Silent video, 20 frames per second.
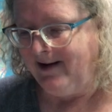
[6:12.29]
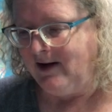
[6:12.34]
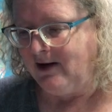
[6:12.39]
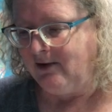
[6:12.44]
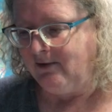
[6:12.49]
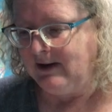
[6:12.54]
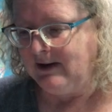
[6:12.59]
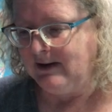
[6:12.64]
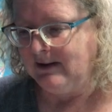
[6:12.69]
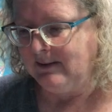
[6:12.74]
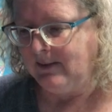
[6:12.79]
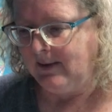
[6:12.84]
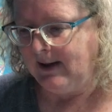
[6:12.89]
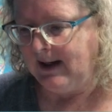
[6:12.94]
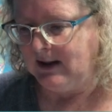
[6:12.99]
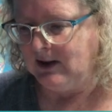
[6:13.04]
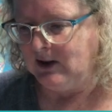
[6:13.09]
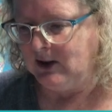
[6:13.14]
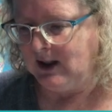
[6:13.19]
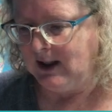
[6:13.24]
written by
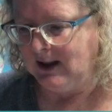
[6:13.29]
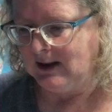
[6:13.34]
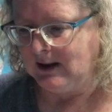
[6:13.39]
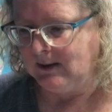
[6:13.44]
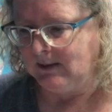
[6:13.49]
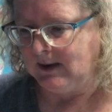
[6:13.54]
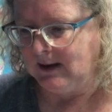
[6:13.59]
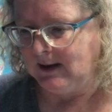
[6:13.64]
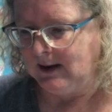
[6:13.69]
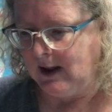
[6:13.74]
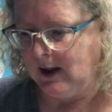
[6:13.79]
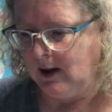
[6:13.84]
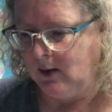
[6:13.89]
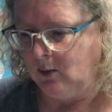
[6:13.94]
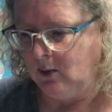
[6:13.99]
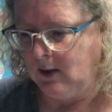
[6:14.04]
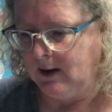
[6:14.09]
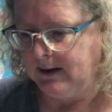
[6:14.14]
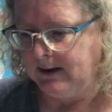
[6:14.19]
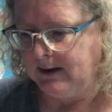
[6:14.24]
a gentleman. I
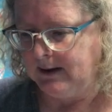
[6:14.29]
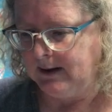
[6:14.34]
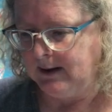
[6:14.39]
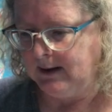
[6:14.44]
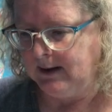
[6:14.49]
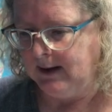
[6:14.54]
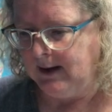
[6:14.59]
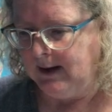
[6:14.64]
wonder